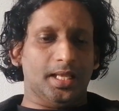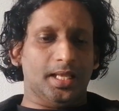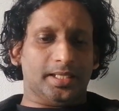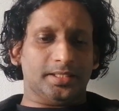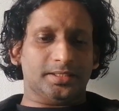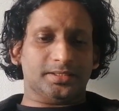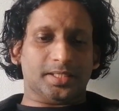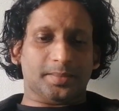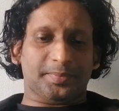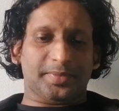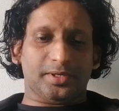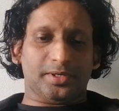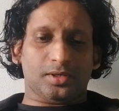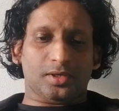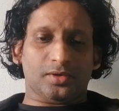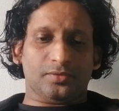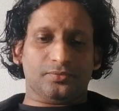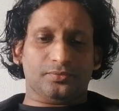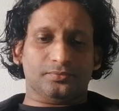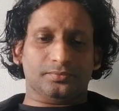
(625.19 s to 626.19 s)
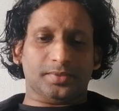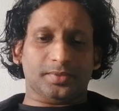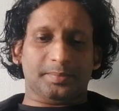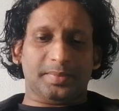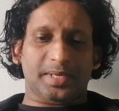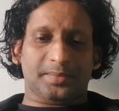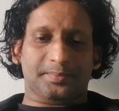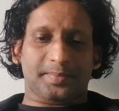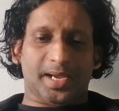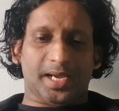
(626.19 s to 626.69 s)
Hence, the period of the
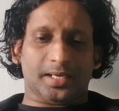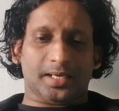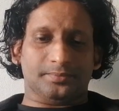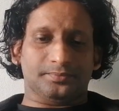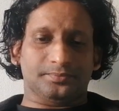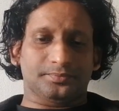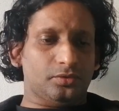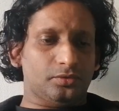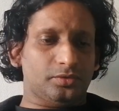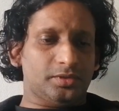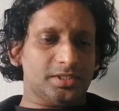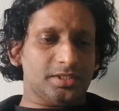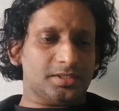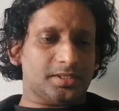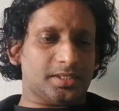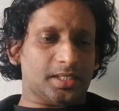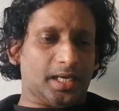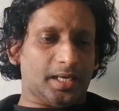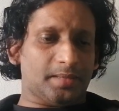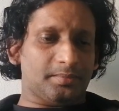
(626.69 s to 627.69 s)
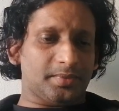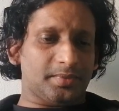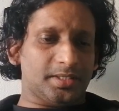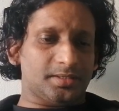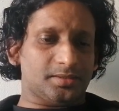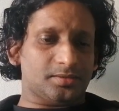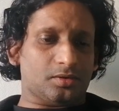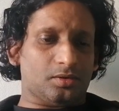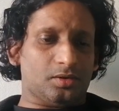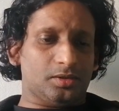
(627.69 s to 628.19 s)
Big Bang to this time
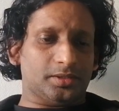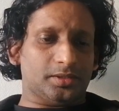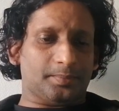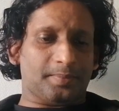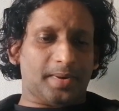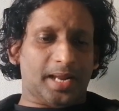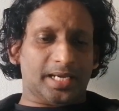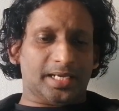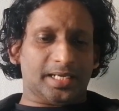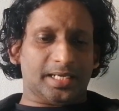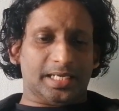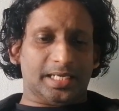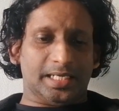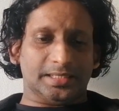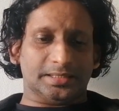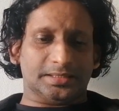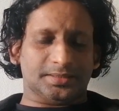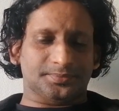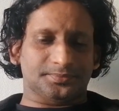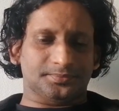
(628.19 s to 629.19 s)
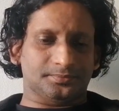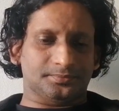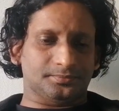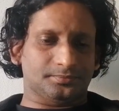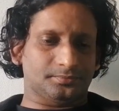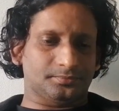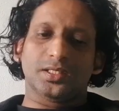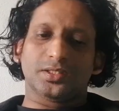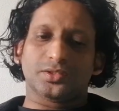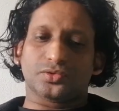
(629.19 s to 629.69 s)
is called the Planck age.
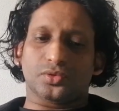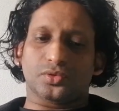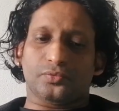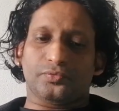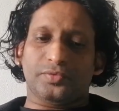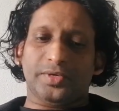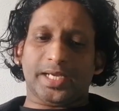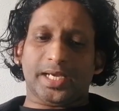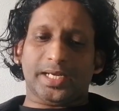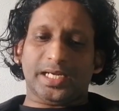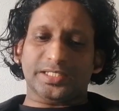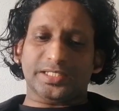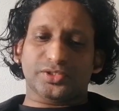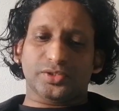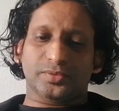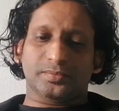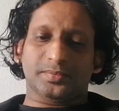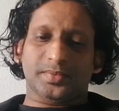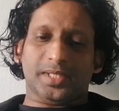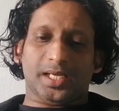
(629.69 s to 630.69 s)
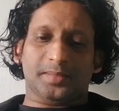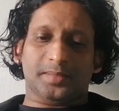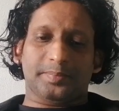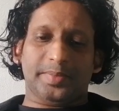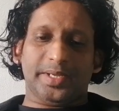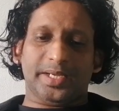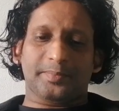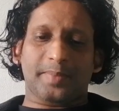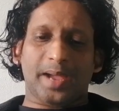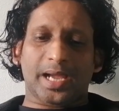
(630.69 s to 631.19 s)
So we can assume that
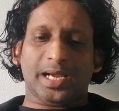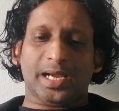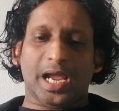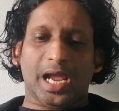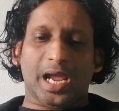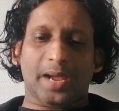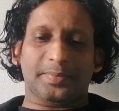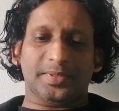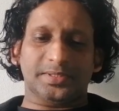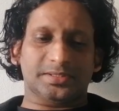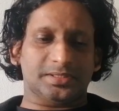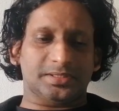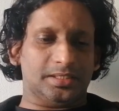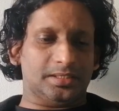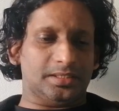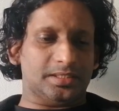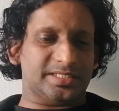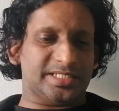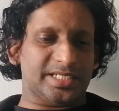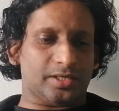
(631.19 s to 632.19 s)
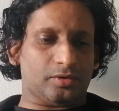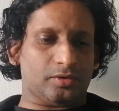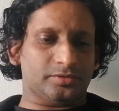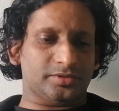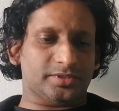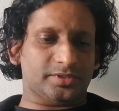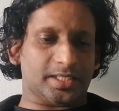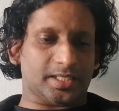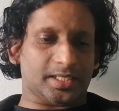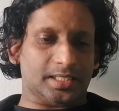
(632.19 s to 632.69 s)
Big Bang happens in the 0th
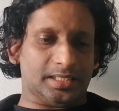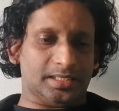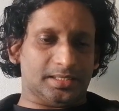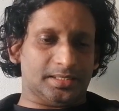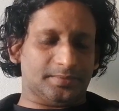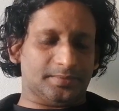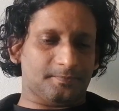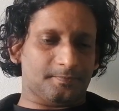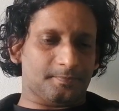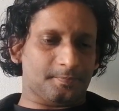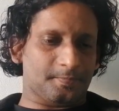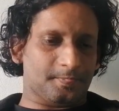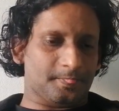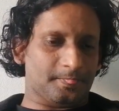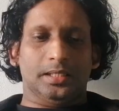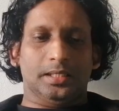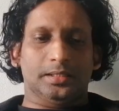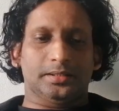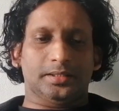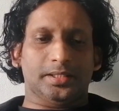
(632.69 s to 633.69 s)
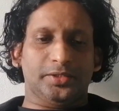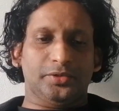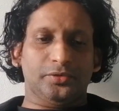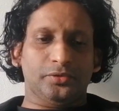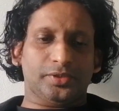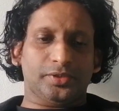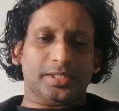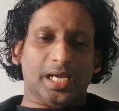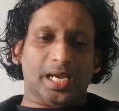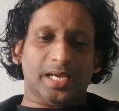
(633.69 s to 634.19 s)
second. The
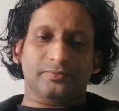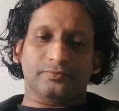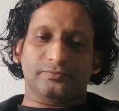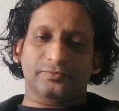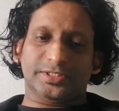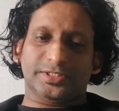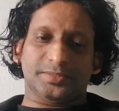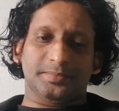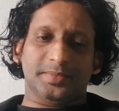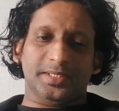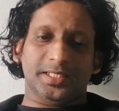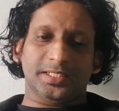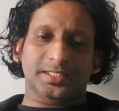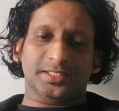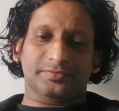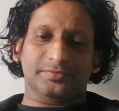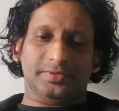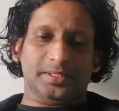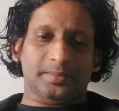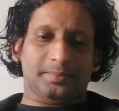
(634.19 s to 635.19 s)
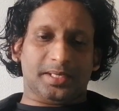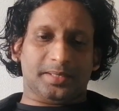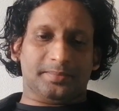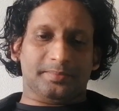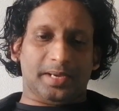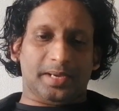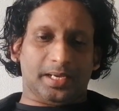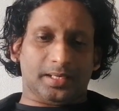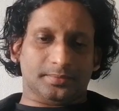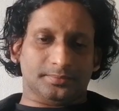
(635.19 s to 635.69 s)
new time which begins with the Big
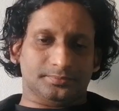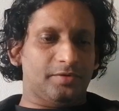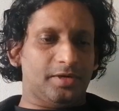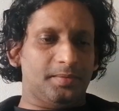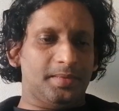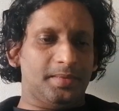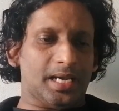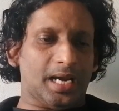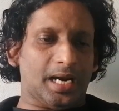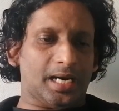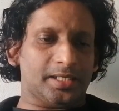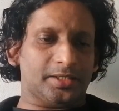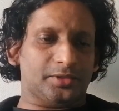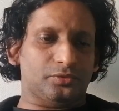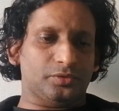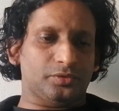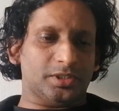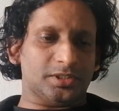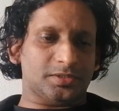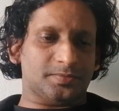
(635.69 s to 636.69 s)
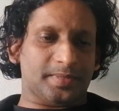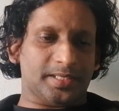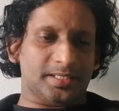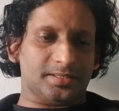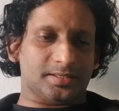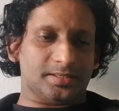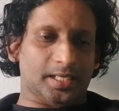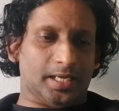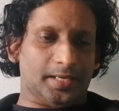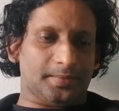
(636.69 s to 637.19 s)
Bang will be added to the
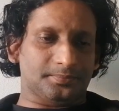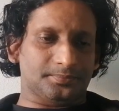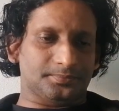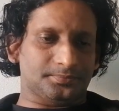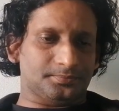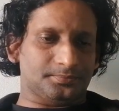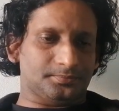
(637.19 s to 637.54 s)
space-time.